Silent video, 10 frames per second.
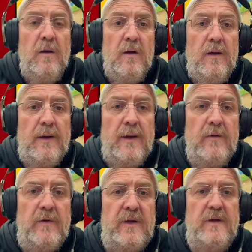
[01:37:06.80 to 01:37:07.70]

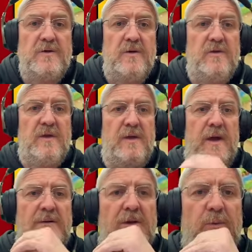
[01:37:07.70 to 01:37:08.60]
Ricky, do you think
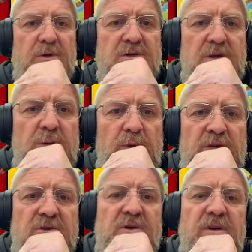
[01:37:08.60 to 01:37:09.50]
Heyday will continue with
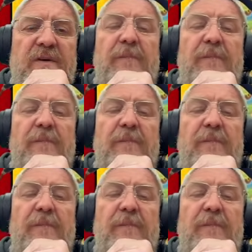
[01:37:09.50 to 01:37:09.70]
the tree event?